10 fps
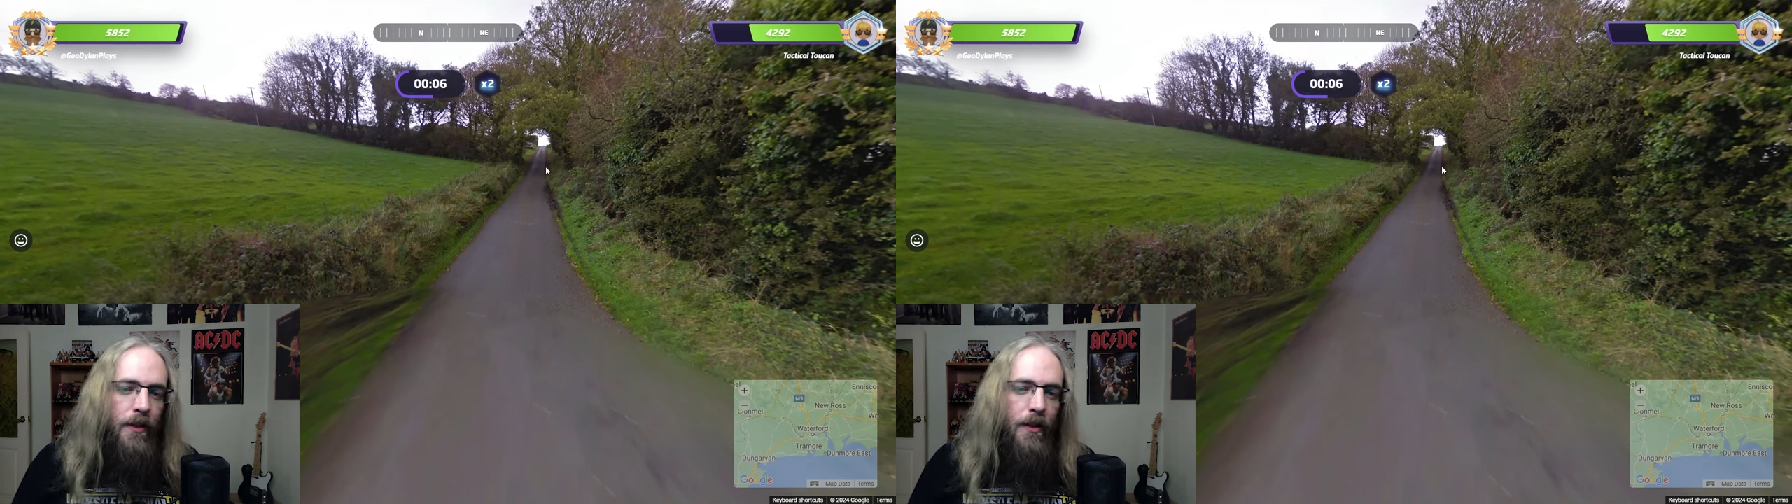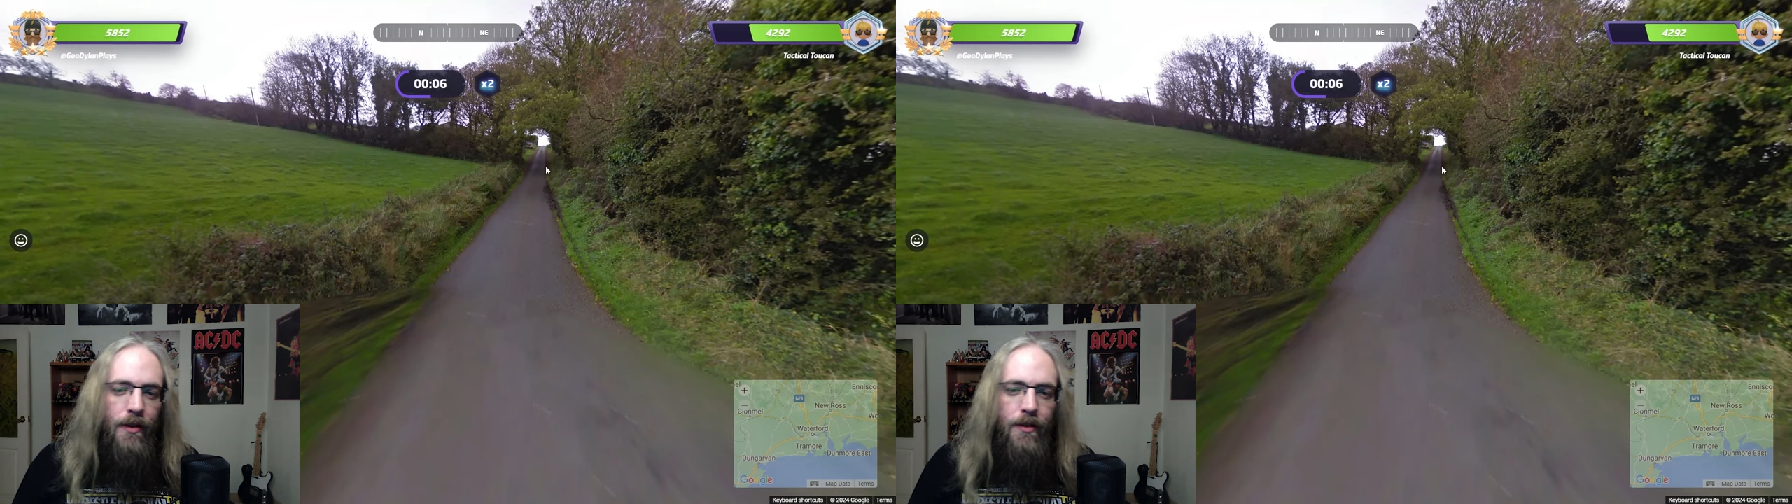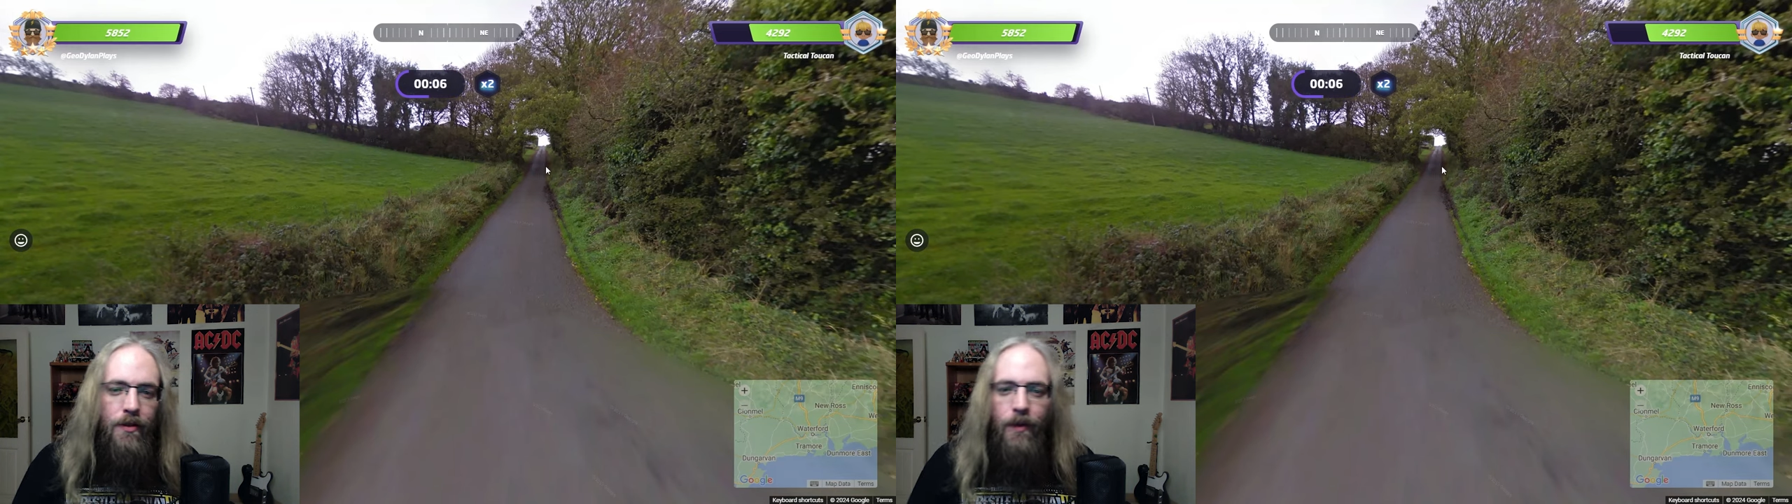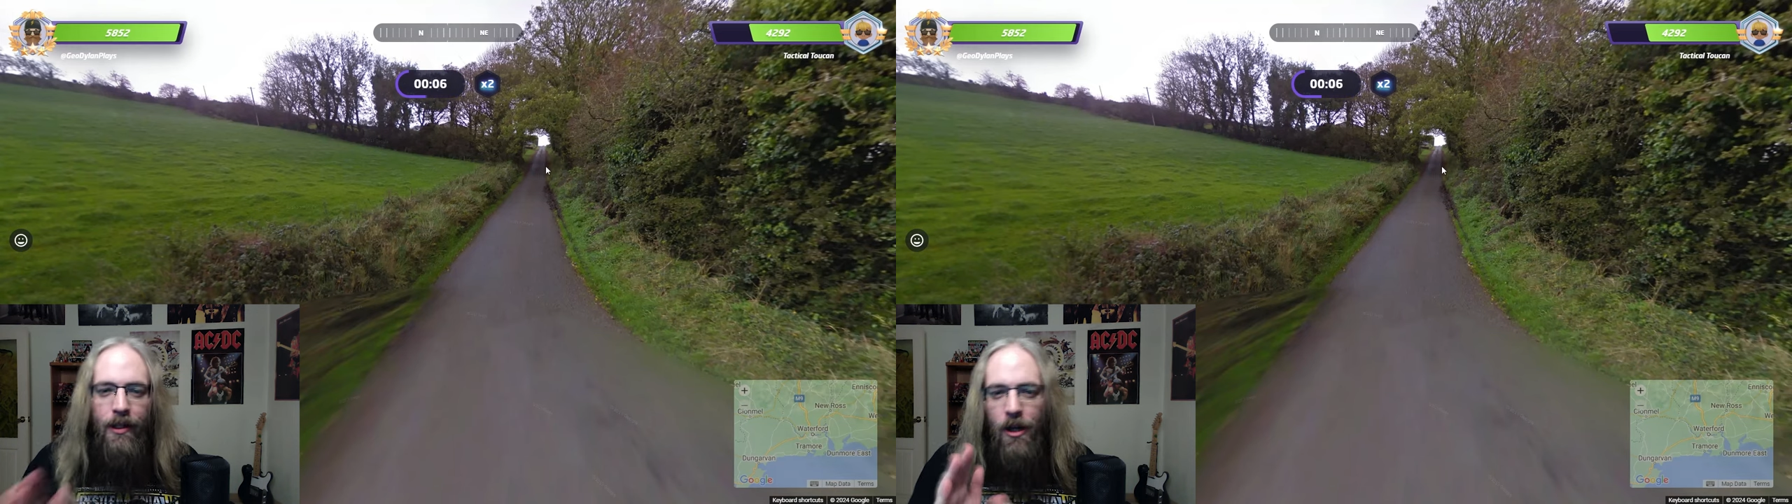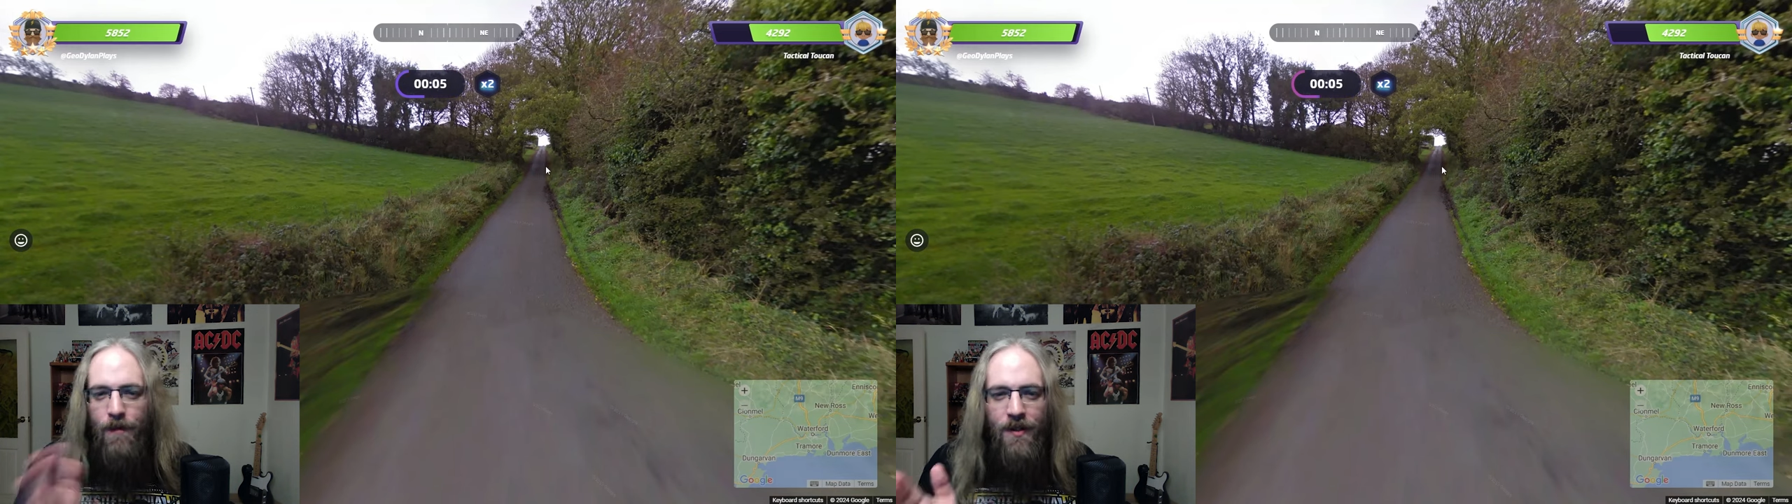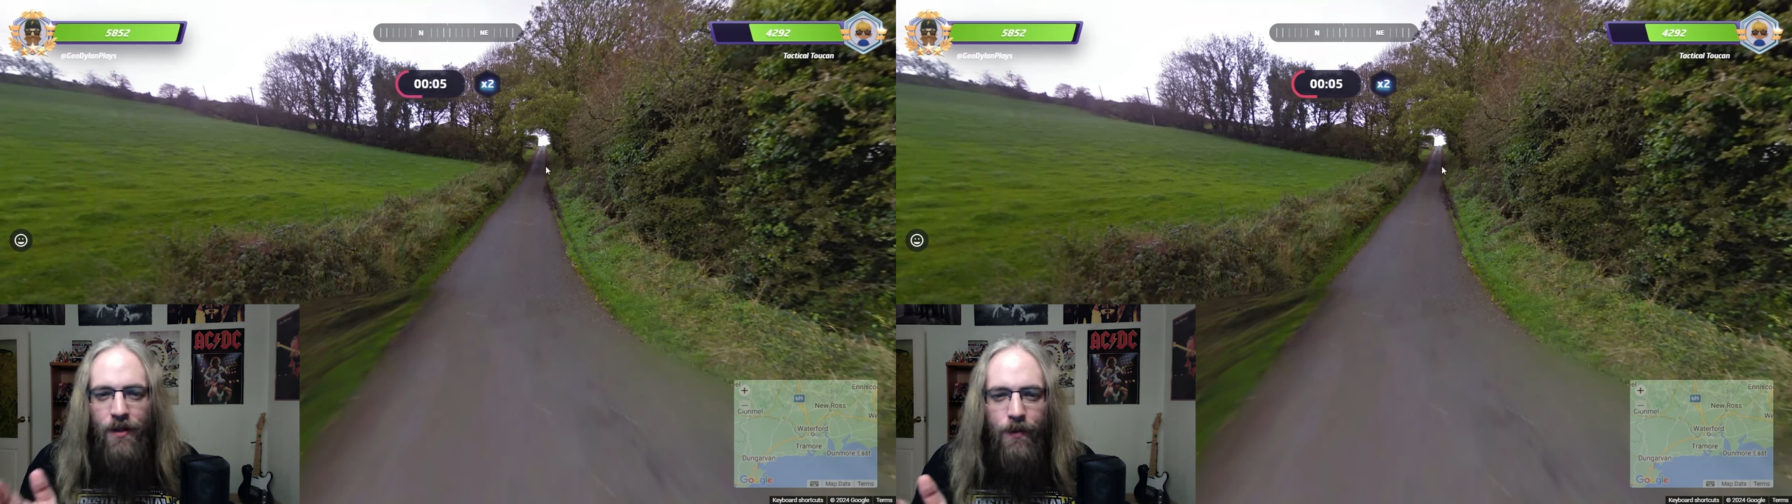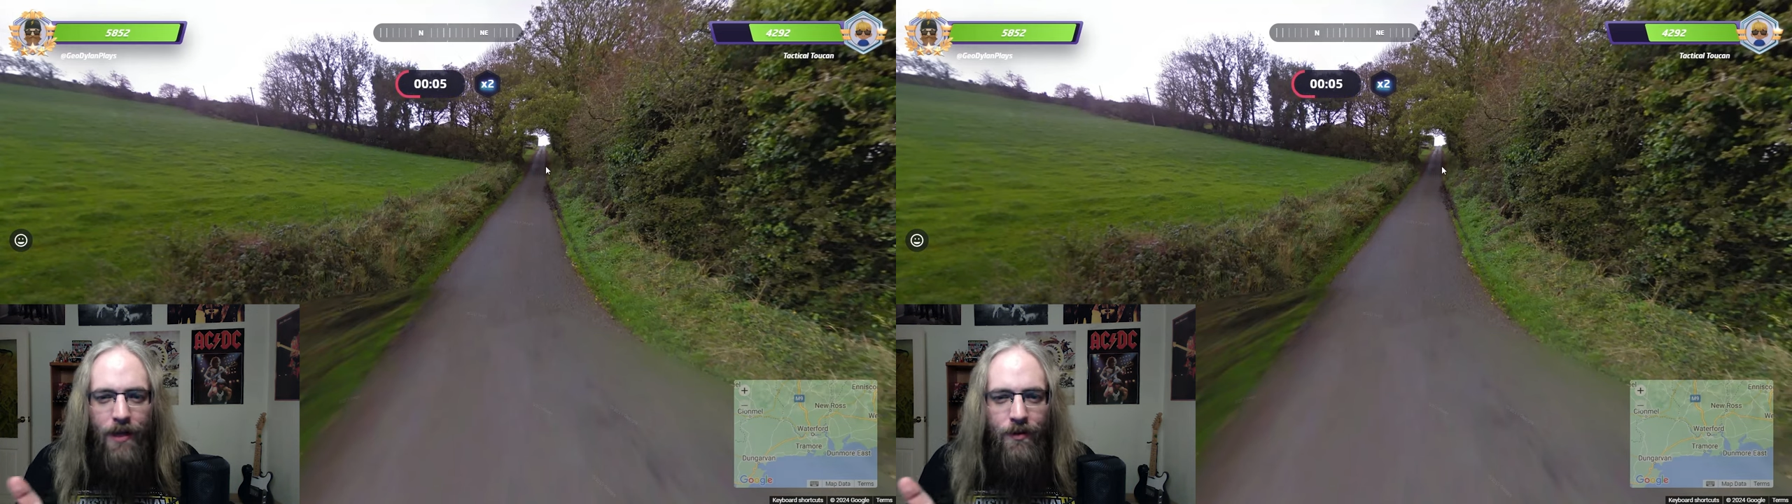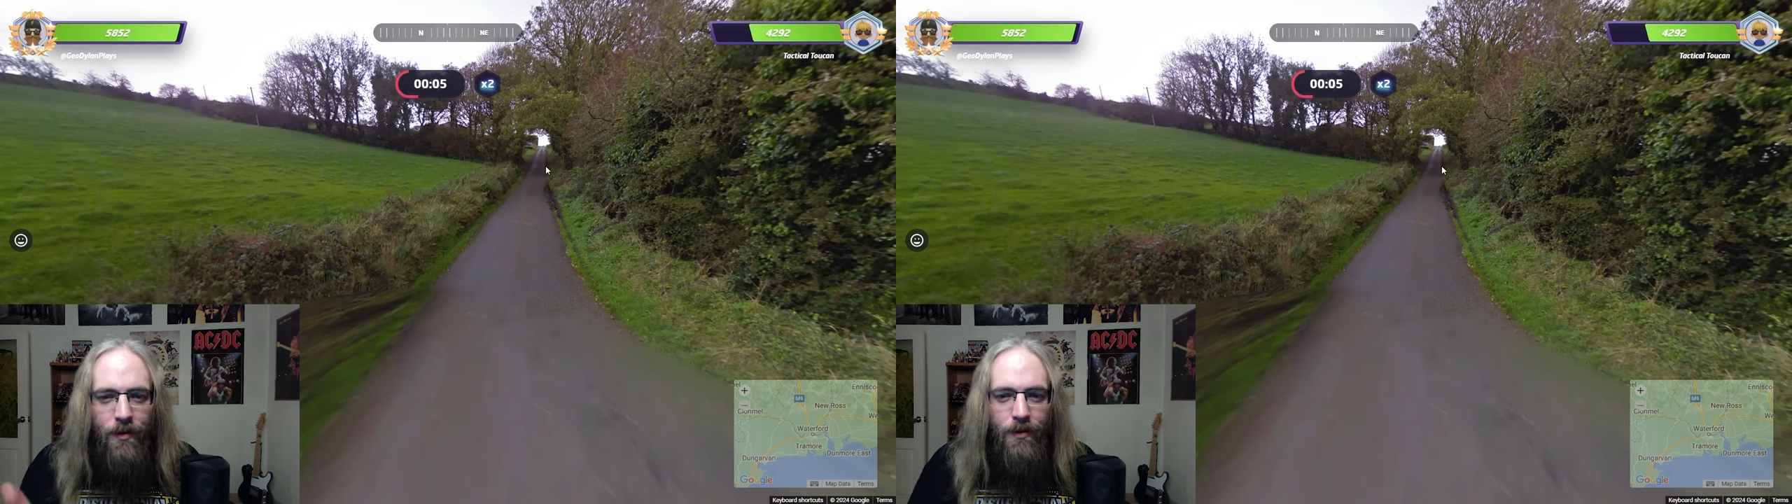on this going in opposite
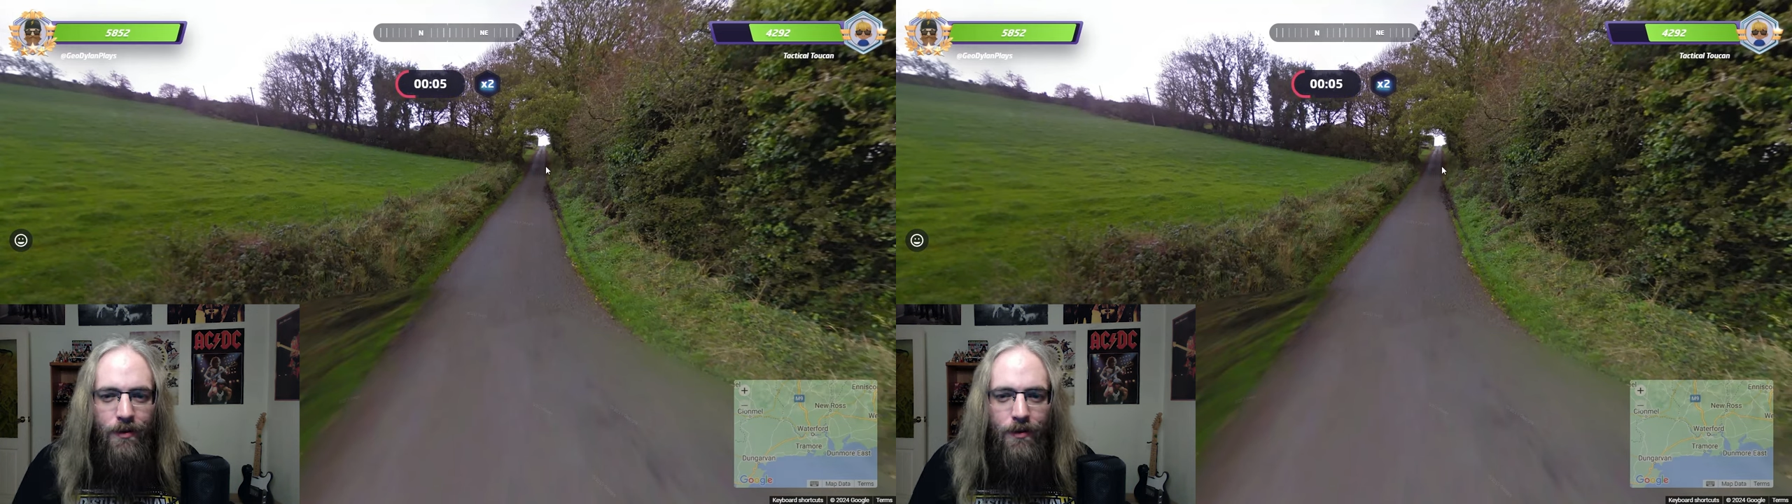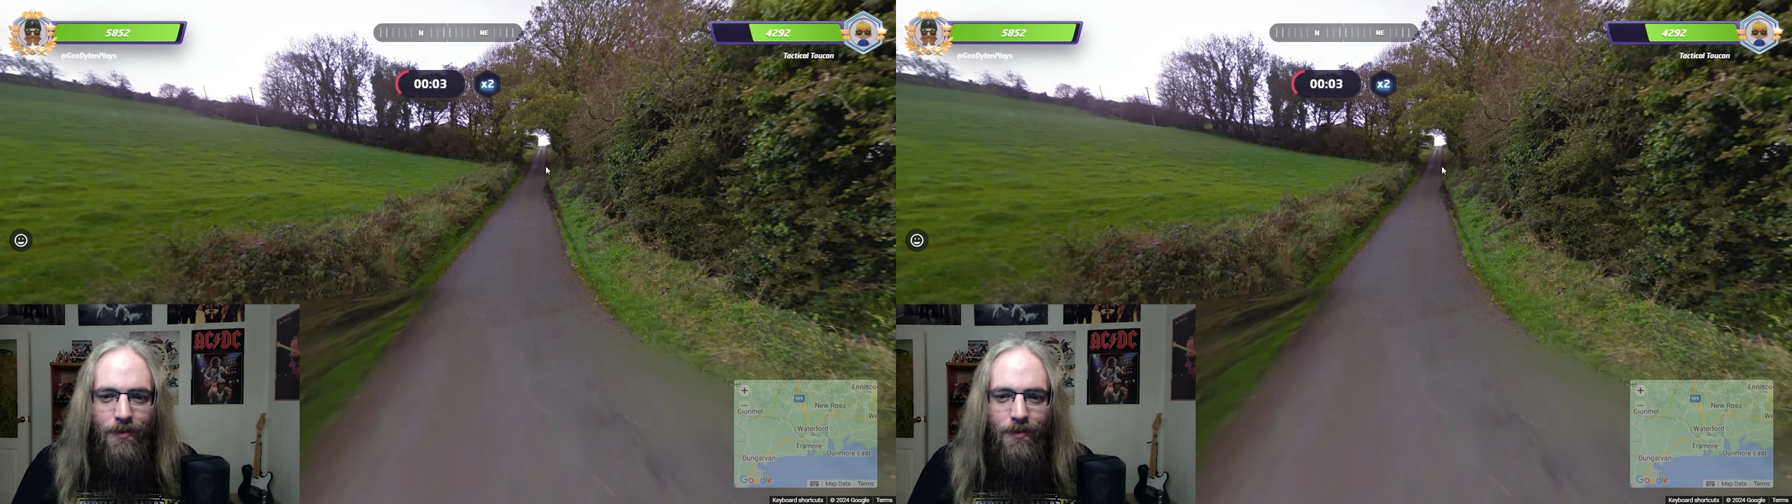directions.